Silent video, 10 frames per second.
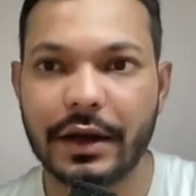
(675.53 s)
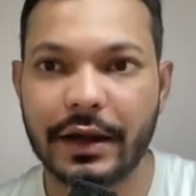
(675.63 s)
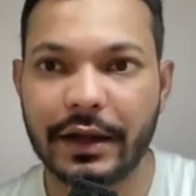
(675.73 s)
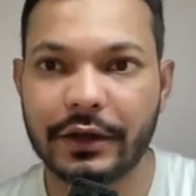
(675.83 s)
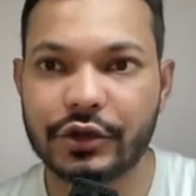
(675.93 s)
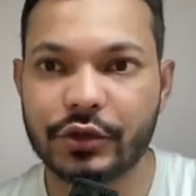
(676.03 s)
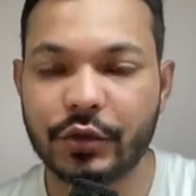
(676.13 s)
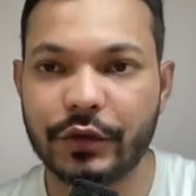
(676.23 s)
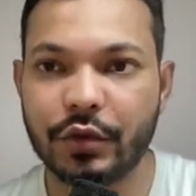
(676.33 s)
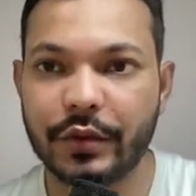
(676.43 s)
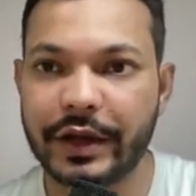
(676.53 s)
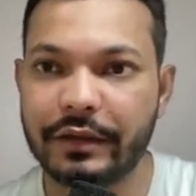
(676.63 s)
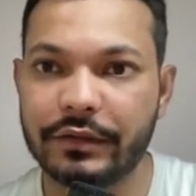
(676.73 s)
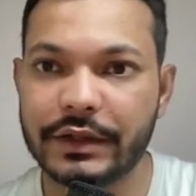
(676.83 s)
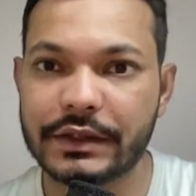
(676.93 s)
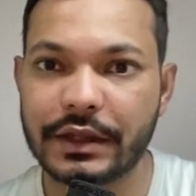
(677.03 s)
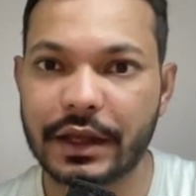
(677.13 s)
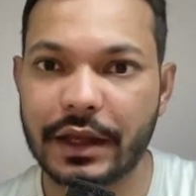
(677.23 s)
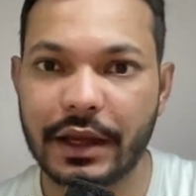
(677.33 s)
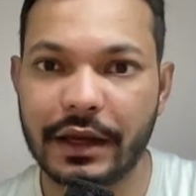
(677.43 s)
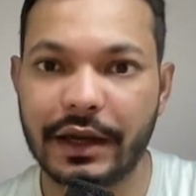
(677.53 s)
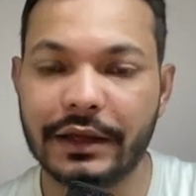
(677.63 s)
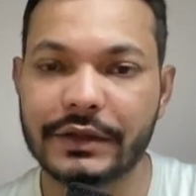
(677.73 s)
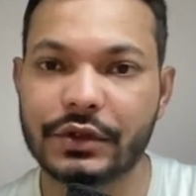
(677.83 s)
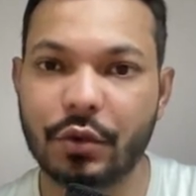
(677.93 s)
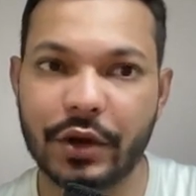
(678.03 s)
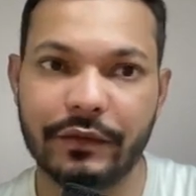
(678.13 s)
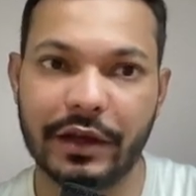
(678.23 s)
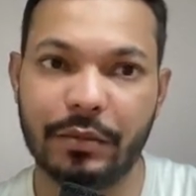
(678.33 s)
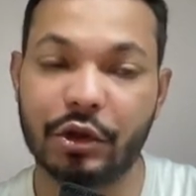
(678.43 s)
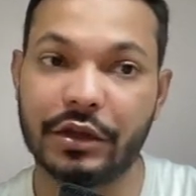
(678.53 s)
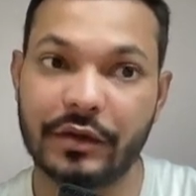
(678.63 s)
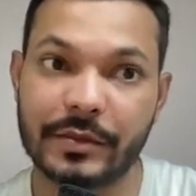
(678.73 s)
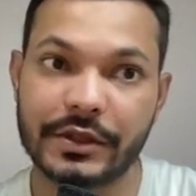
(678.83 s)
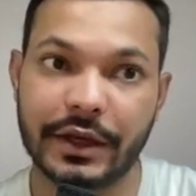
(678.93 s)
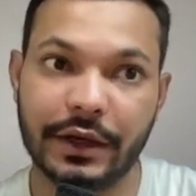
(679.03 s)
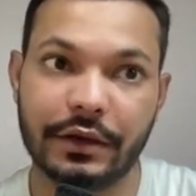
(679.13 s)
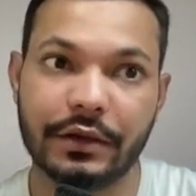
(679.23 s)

and I can show you we don't have this analytics code available on the website